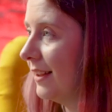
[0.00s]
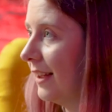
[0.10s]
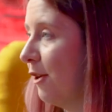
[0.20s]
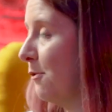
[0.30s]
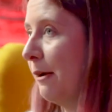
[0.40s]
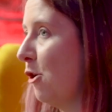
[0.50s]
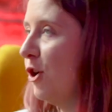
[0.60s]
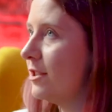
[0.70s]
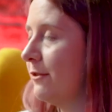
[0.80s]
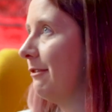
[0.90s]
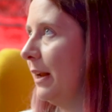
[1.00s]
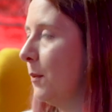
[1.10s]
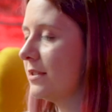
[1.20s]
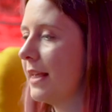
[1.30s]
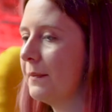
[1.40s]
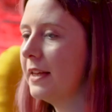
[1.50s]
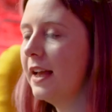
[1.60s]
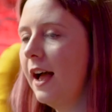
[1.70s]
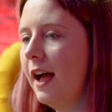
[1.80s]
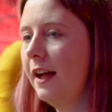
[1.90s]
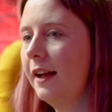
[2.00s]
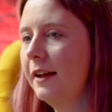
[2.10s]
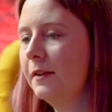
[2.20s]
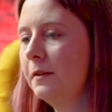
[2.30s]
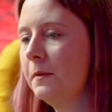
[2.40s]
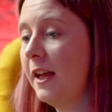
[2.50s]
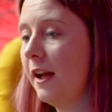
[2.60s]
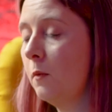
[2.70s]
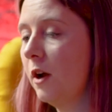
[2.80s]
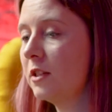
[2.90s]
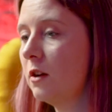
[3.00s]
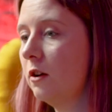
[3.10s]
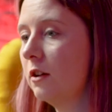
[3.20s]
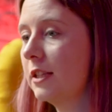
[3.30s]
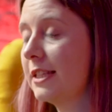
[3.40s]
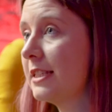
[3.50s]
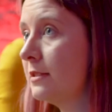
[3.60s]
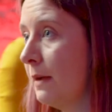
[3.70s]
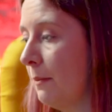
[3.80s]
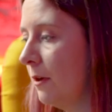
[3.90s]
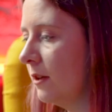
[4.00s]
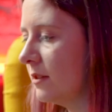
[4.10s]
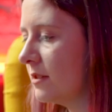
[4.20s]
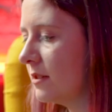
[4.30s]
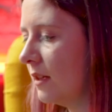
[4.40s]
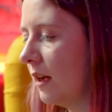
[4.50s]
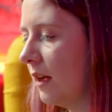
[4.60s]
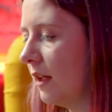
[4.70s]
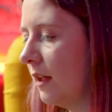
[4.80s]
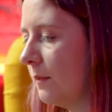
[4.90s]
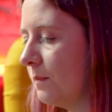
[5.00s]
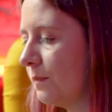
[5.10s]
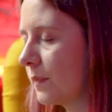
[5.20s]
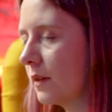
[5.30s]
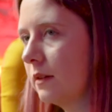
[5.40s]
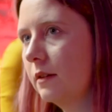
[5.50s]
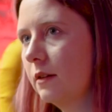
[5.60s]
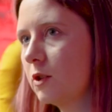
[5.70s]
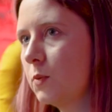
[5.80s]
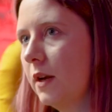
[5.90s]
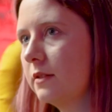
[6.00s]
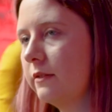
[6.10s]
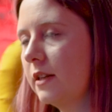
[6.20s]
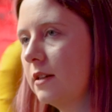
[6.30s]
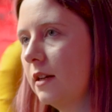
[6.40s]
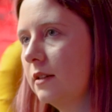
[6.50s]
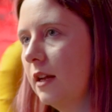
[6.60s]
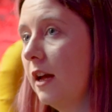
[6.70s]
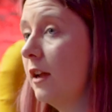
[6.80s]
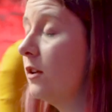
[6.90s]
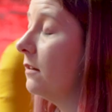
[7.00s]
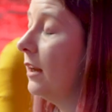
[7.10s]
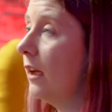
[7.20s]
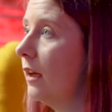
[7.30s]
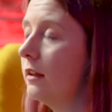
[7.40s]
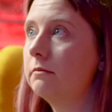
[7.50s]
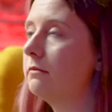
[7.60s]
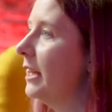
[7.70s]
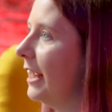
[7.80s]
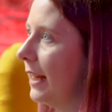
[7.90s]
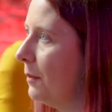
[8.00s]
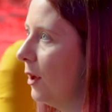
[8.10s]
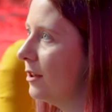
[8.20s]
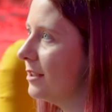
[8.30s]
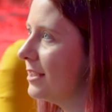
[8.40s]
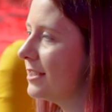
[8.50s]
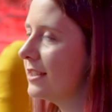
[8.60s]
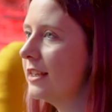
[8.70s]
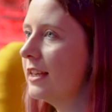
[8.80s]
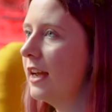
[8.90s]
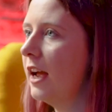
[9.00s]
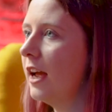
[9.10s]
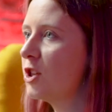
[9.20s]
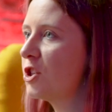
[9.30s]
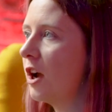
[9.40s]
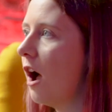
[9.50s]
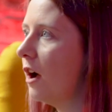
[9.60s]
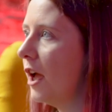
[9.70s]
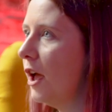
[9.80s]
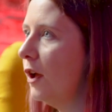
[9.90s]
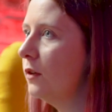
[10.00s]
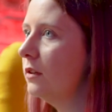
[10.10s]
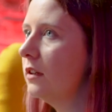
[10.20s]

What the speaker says: who knows if it really was them. But yeah, I worked on Spamalot. What else have I done? Legally Blonde, Chicago.